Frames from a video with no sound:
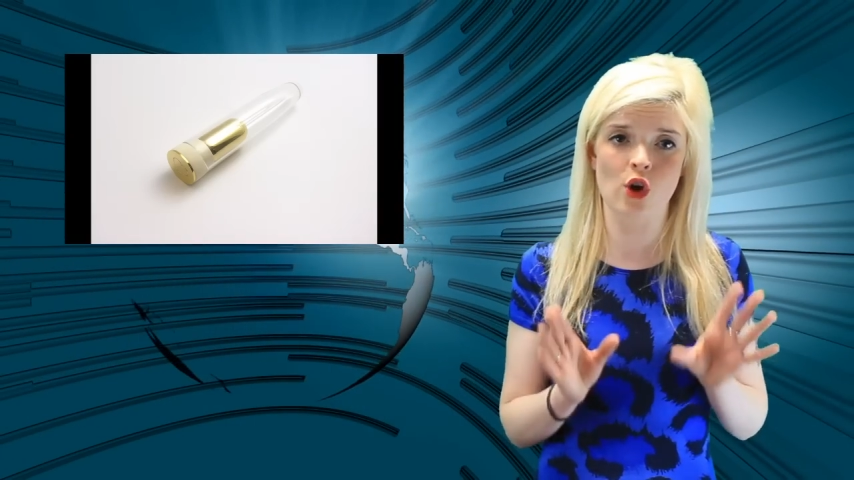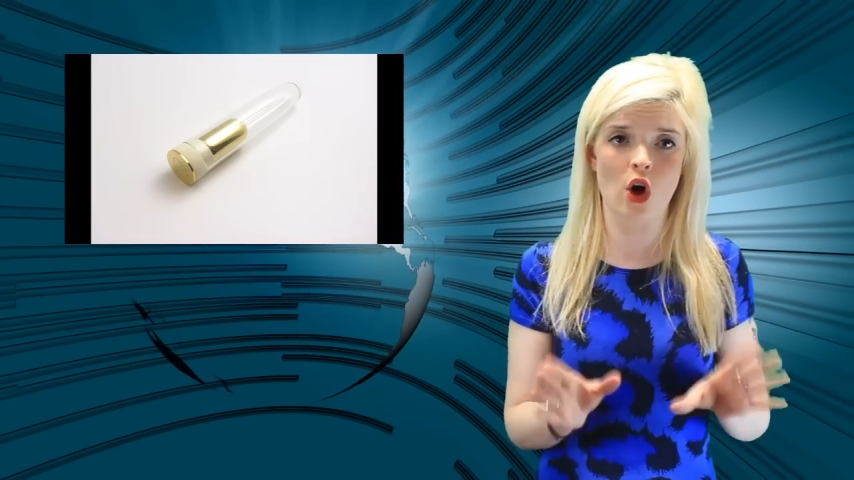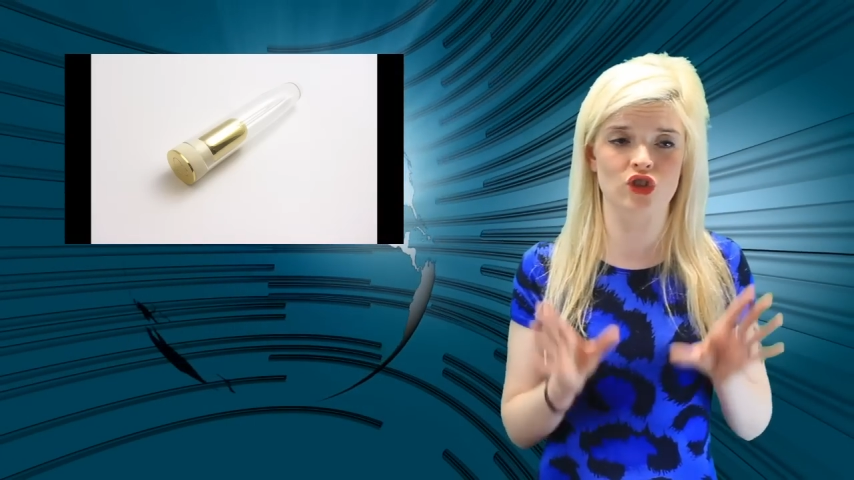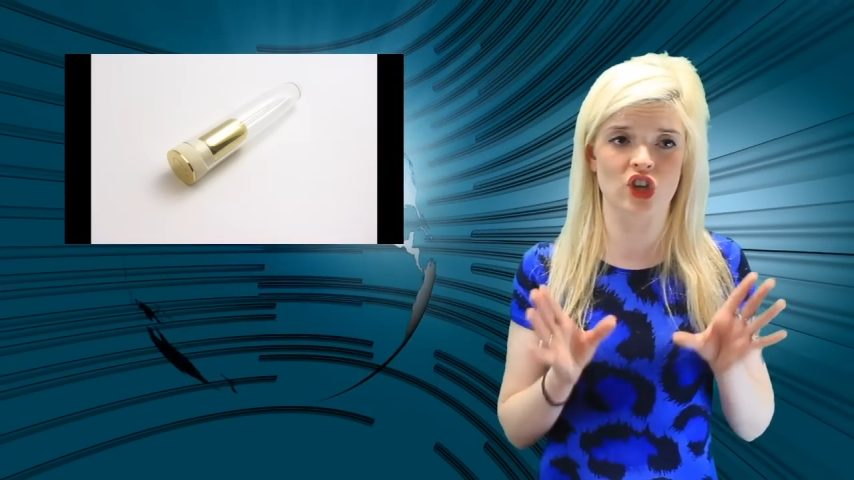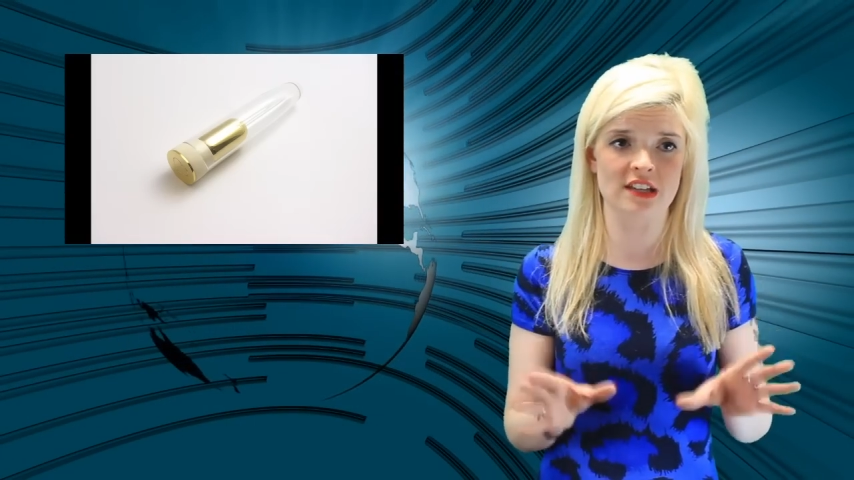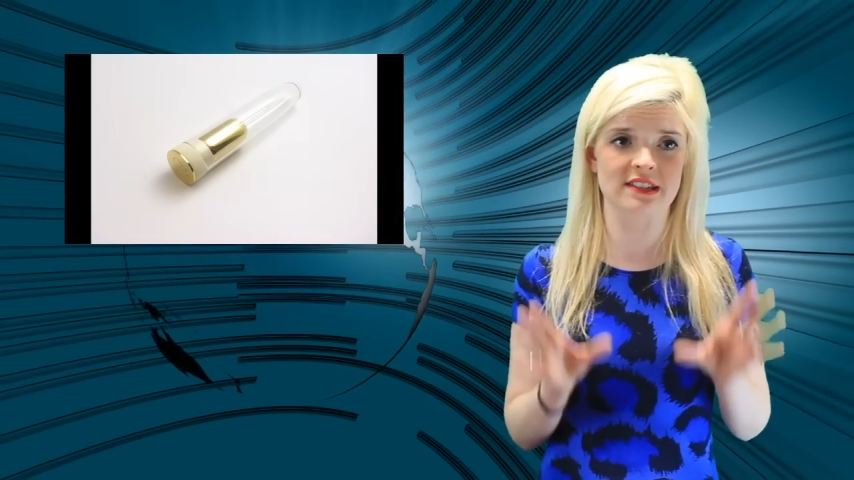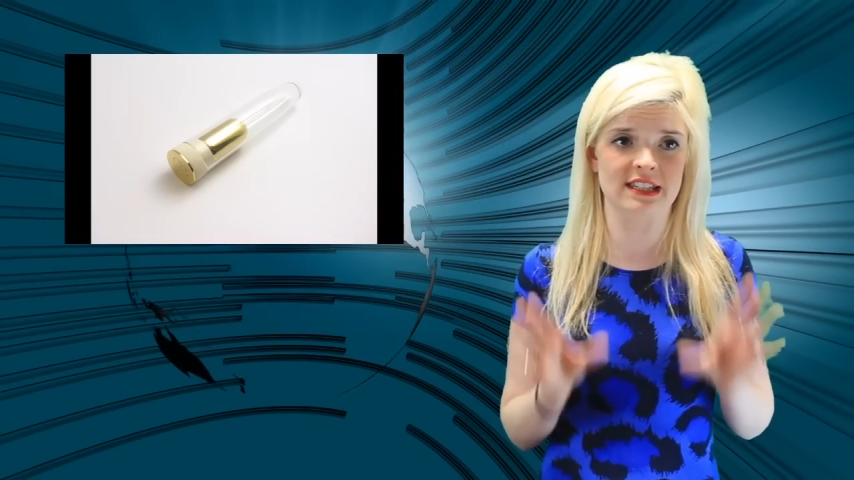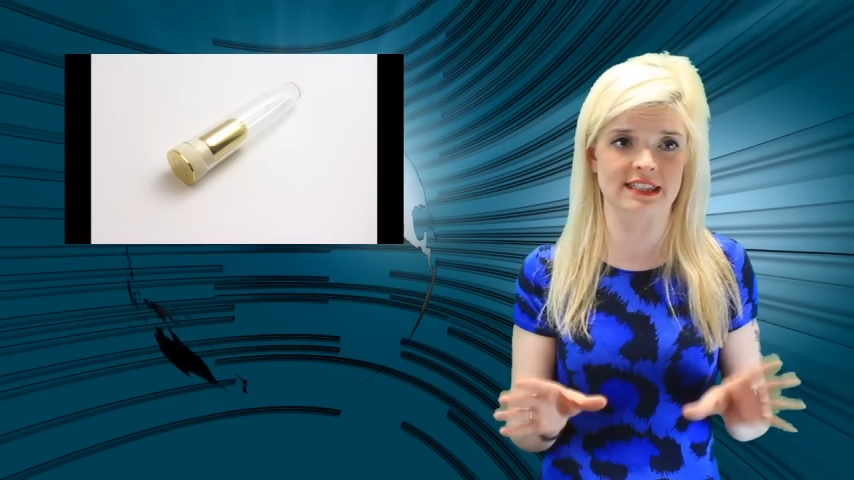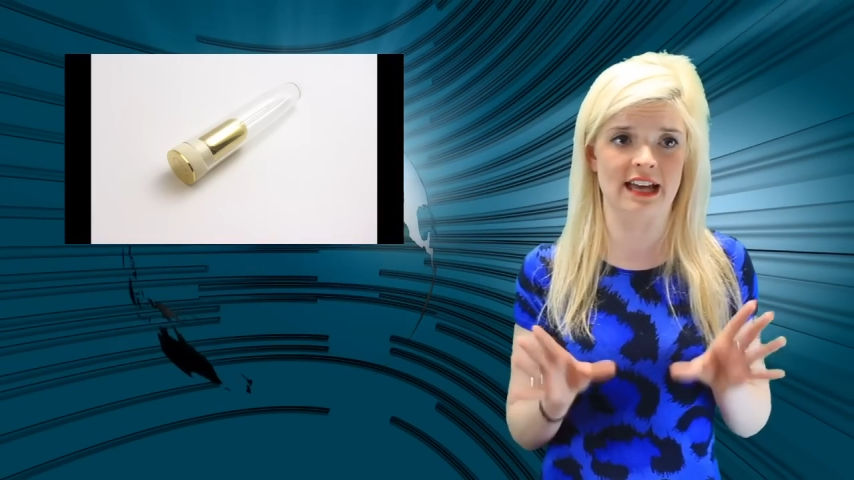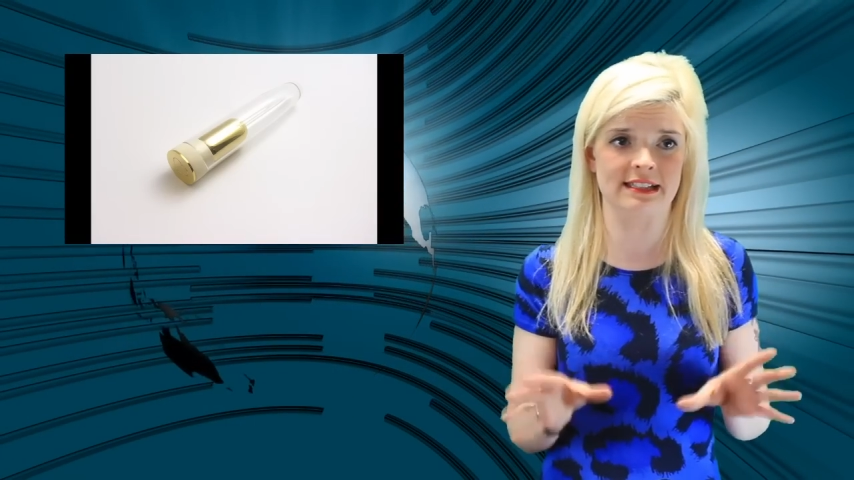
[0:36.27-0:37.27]
not just the
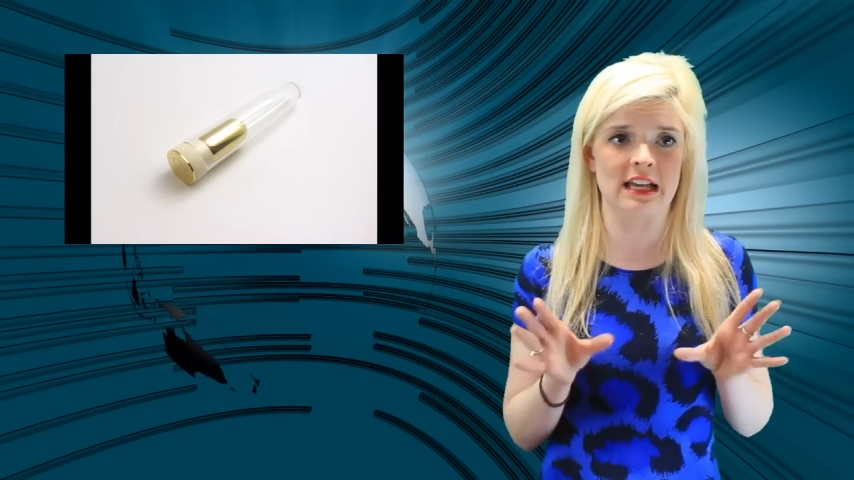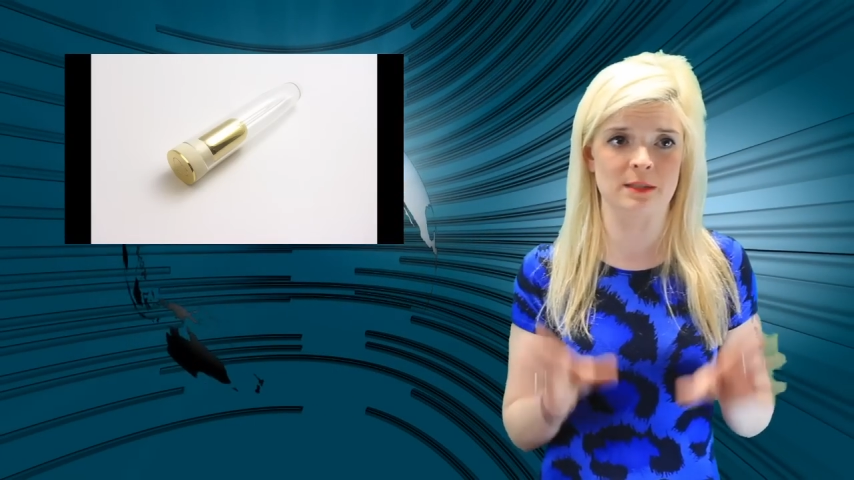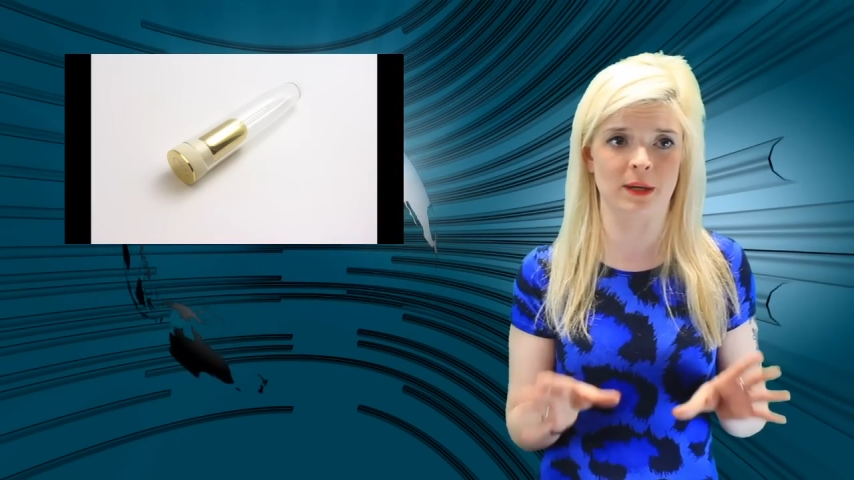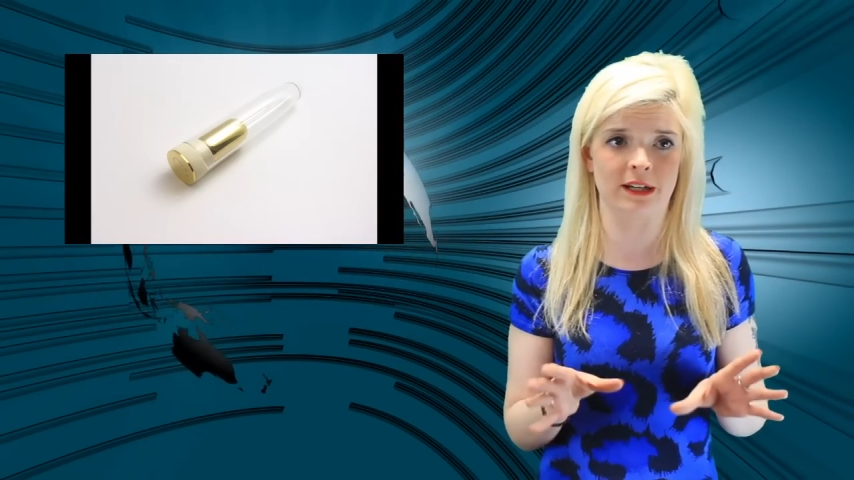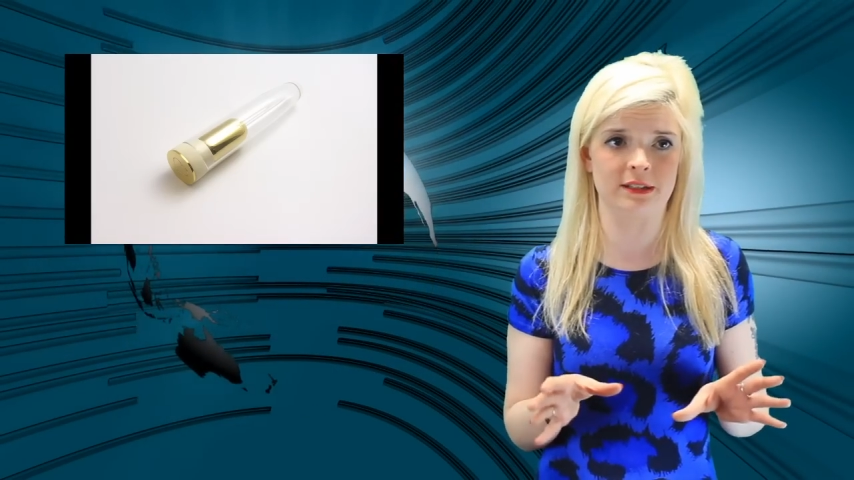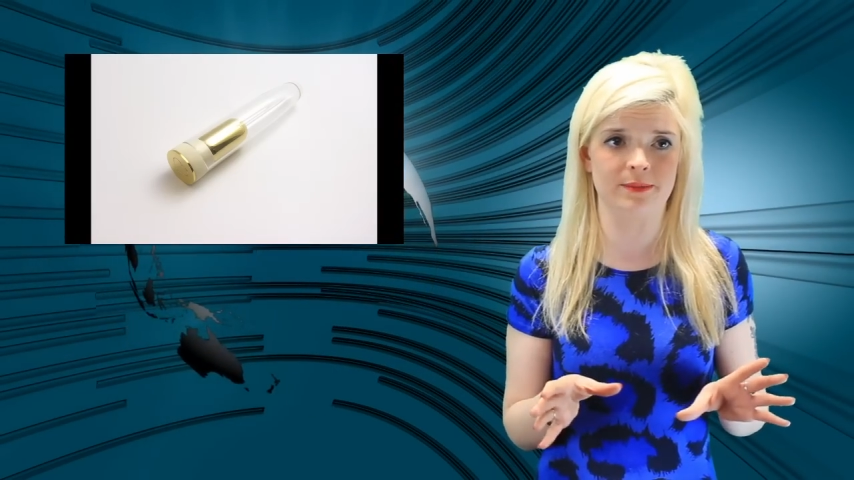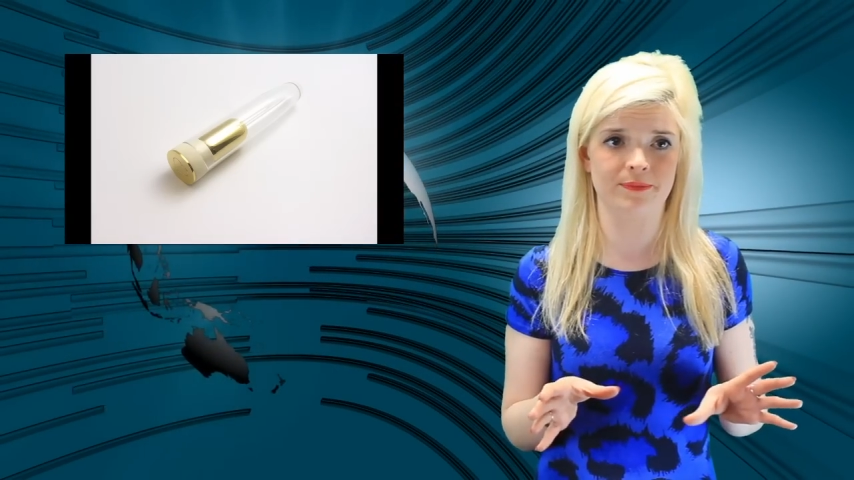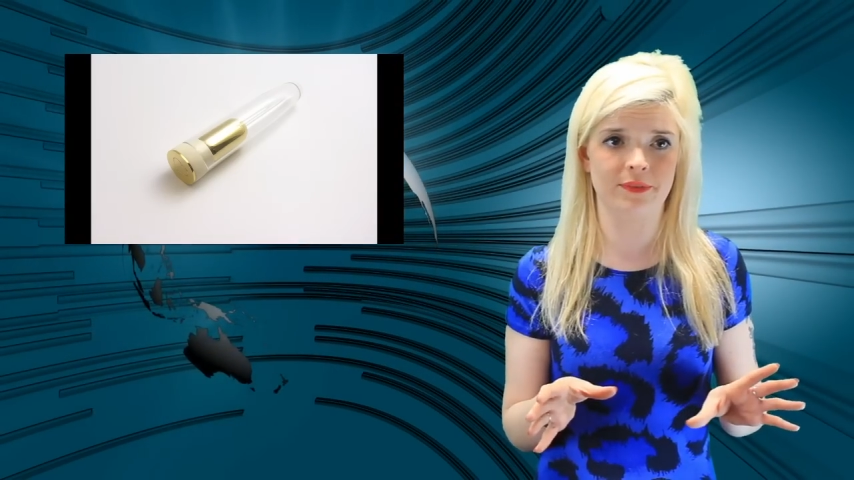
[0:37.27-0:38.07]
sex aspect.